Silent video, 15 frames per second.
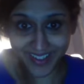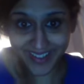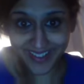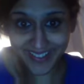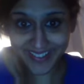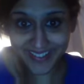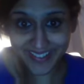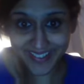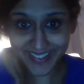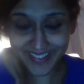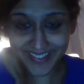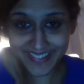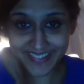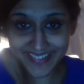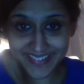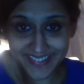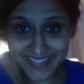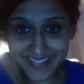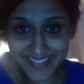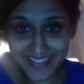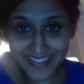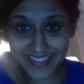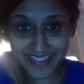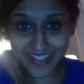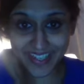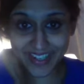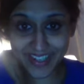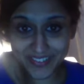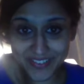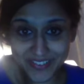Hi guys,
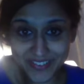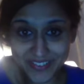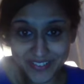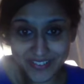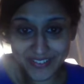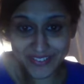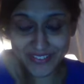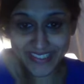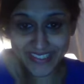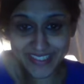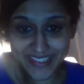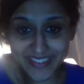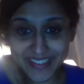how are you doing?